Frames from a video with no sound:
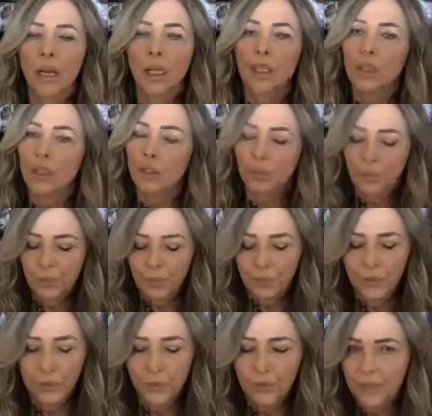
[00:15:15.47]

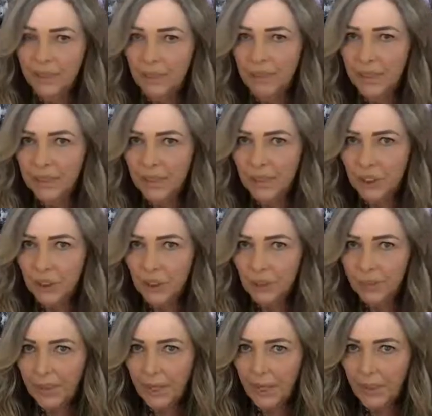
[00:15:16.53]
you've submitted your
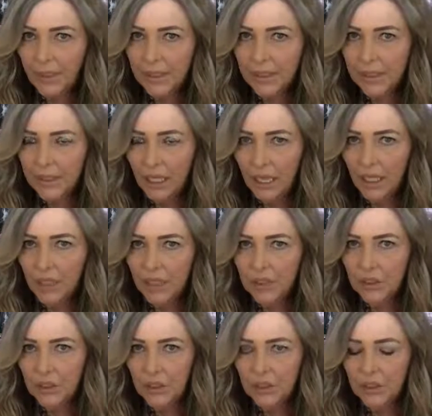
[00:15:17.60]
parent
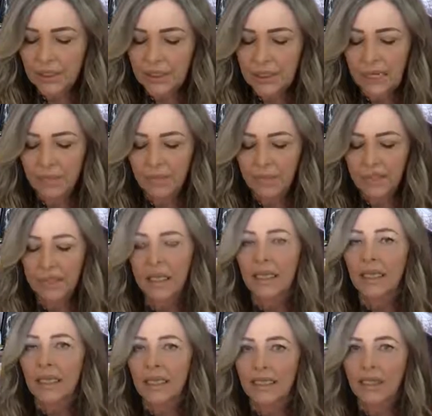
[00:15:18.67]
concern statement.
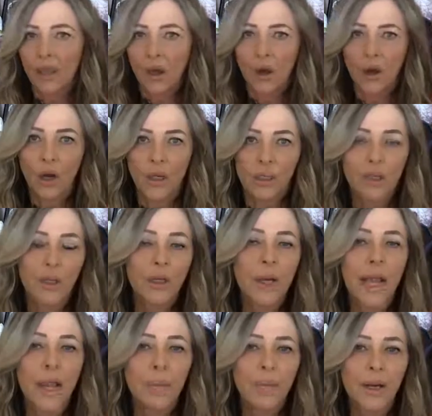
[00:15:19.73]
It's on
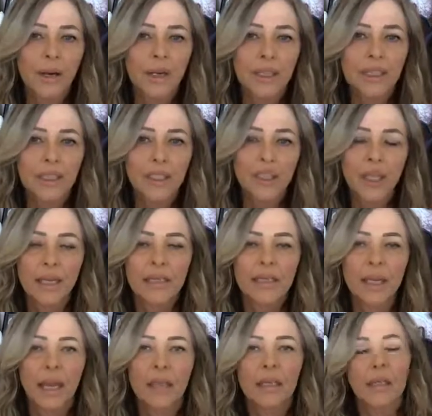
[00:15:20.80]
your parent
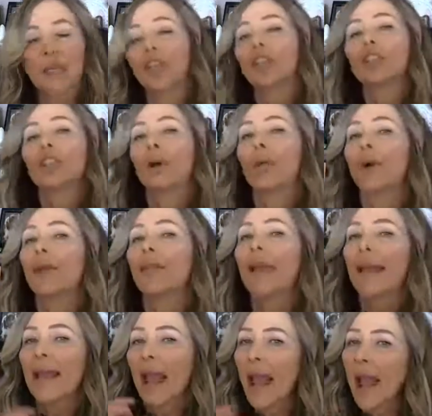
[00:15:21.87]
agenda. So when
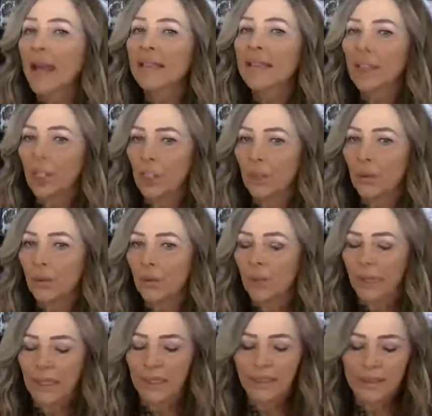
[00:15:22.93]
they ask you,
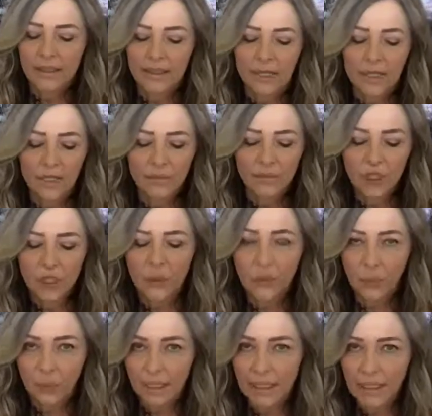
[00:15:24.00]
instead of just
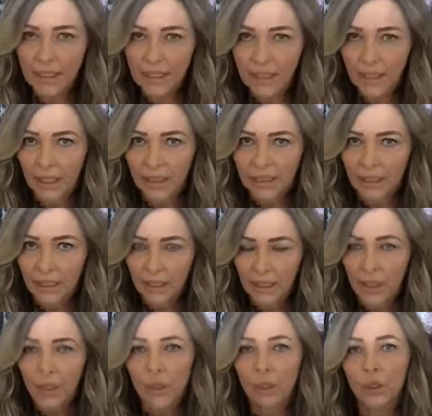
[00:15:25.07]
reading it,
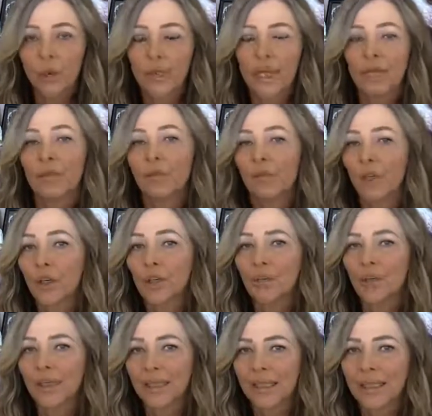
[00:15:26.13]
you can
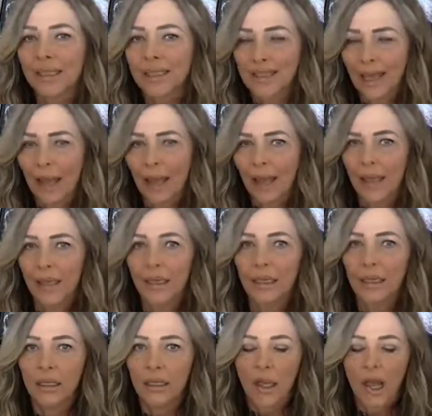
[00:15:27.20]
verbally
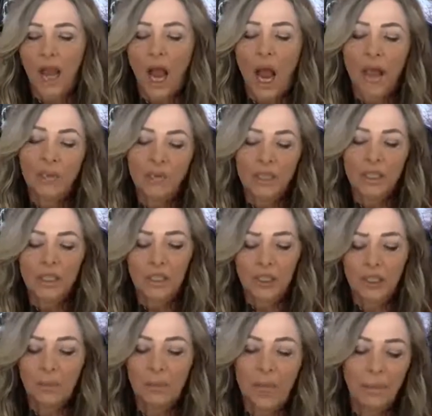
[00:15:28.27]
say, I'm
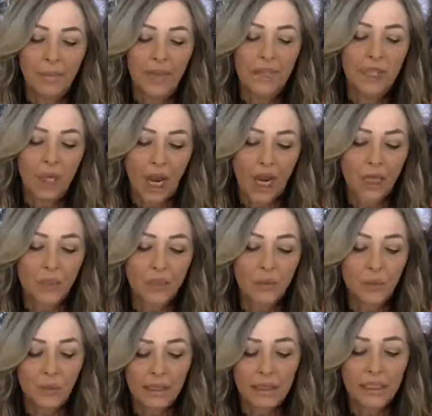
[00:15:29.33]
concerned about my child's
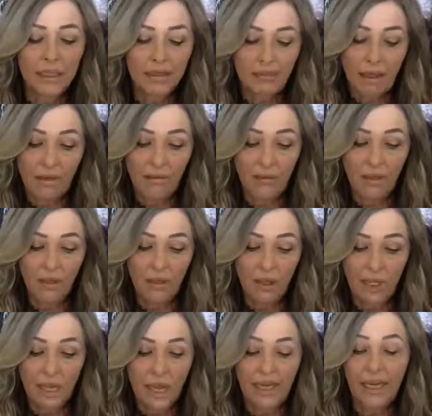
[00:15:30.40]
reading level
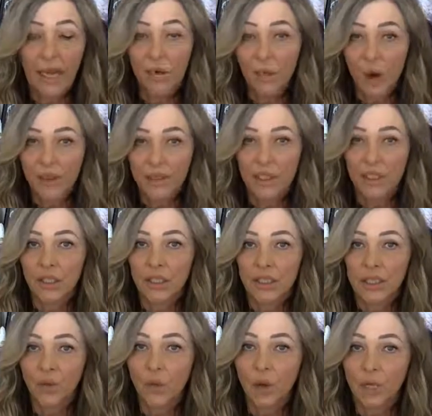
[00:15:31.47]
and I want to
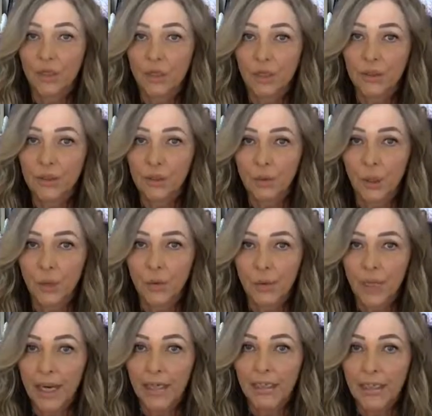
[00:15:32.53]
see 1 year's growth
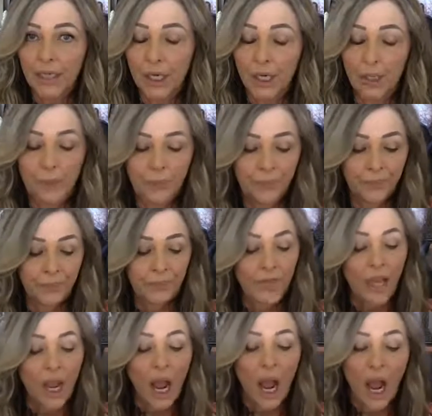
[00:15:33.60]
next year.
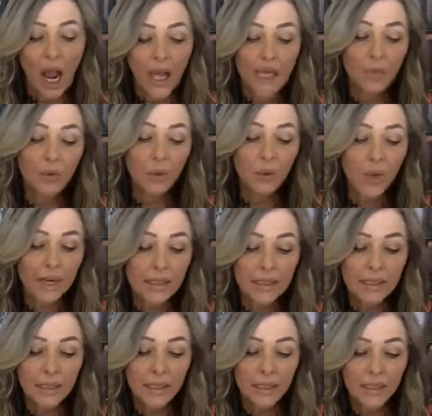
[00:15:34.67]
I am
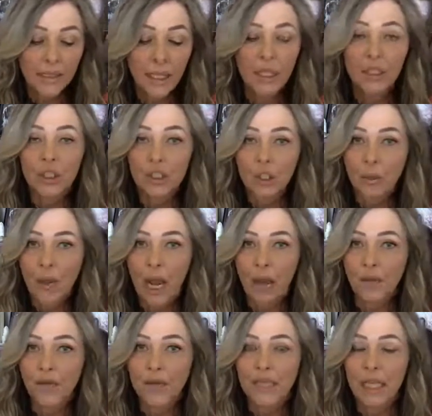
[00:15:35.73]
requesting 2
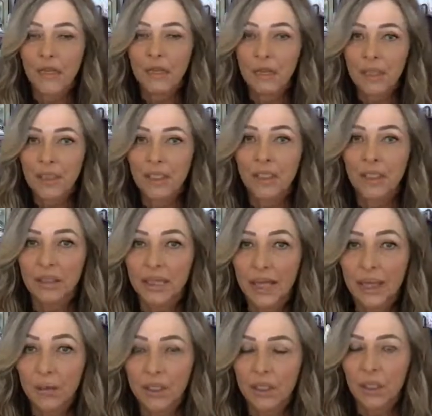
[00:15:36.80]
hours of speech and
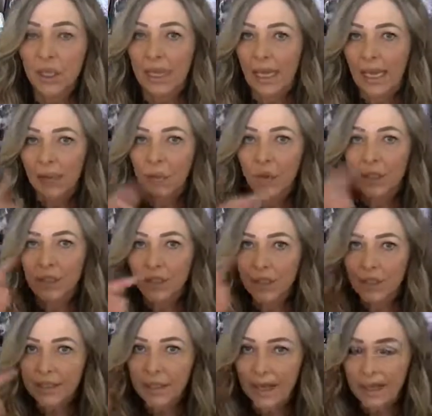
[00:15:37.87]
language. And when
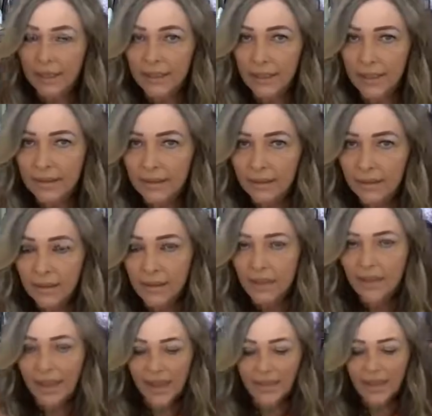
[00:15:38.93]
you're saying this,
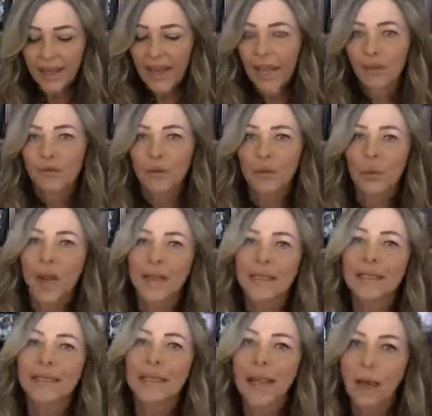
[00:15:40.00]
then they have to write
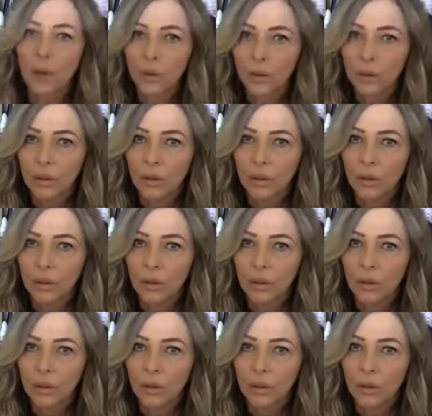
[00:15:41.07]
it down.